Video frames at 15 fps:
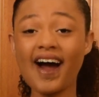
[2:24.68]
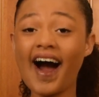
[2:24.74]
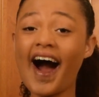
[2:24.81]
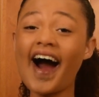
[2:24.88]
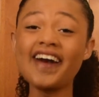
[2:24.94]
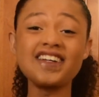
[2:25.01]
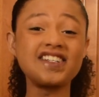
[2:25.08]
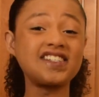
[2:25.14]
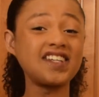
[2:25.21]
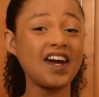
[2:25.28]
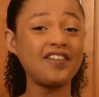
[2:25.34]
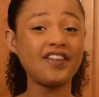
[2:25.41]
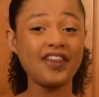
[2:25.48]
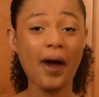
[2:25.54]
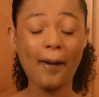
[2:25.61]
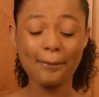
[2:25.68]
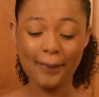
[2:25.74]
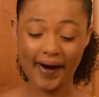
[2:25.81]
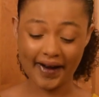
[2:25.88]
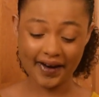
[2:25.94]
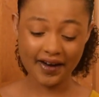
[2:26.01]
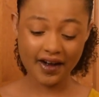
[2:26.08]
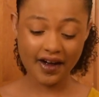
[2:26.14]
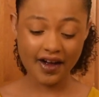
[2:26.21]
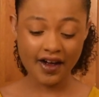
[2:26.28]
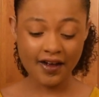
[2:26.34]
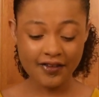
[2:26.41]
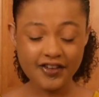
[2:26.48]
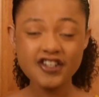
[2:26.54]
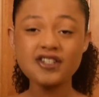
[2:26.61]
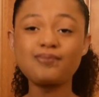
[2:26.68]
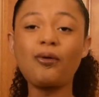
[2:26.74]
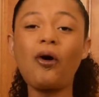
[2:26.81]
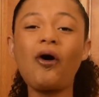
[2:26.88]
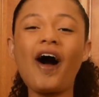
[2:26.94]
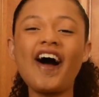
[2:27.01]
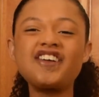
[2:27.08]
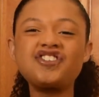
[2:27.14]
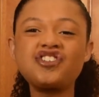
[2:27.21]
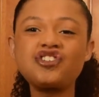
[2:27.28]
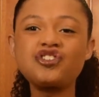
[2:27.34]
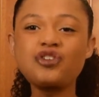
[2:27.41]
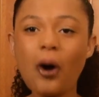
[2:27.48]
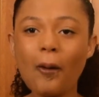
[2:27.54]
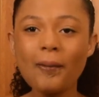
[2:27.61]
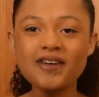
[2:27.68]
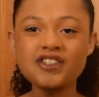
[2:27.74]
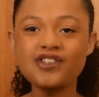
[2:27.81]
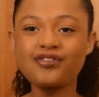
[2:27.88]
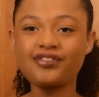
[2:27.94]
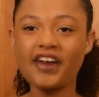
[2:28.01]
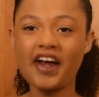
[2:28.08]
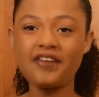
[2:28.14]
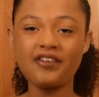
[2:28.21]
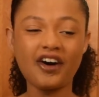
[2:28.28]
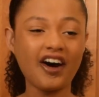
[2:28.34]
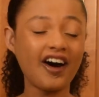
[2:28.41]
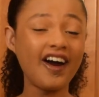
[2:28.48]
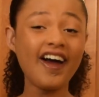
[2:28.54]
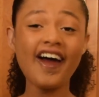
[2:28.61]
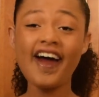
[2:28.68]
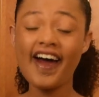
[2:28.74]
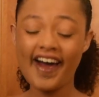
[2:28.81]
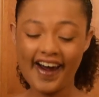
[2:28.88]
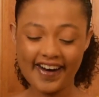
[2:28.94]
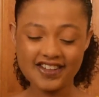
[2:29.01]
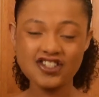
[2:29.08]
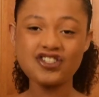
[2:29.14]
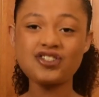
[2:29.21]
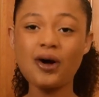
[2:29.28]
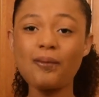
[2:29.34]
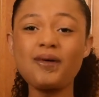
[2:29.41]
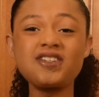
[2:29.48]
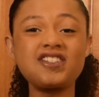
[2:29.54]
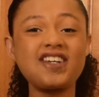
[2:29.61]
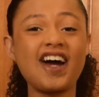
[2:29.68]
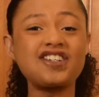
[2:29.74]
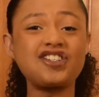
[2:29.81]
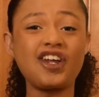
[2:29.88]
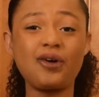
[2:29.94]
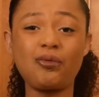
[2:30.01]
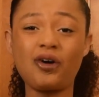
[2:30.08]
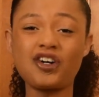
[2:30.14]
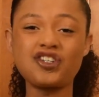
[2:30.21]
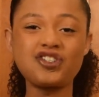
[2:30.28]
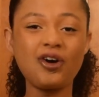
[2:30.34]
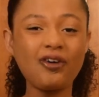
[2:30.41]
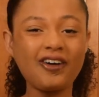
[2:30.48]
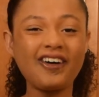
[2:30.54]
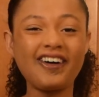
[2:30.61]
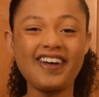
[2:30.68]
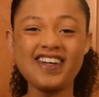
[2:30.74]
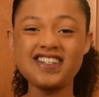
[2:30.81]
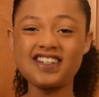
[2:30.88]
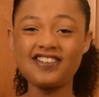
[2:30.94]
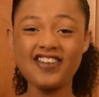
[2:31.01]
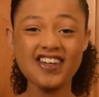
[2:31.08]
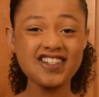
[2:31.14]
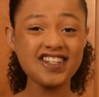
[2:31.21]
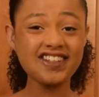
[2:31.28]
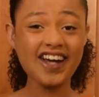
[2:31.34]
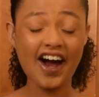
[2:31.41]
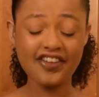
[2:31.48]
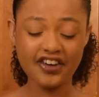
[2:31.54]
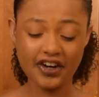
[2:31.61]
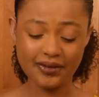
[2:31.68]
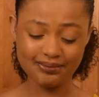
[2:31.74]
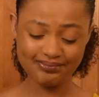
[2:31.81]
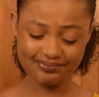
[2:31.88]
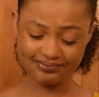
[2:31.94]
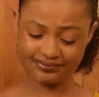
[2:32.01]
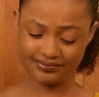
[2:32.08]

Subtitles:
I had to savor that bite. This bowl has so much flavor and so much texture that works so cohesively together.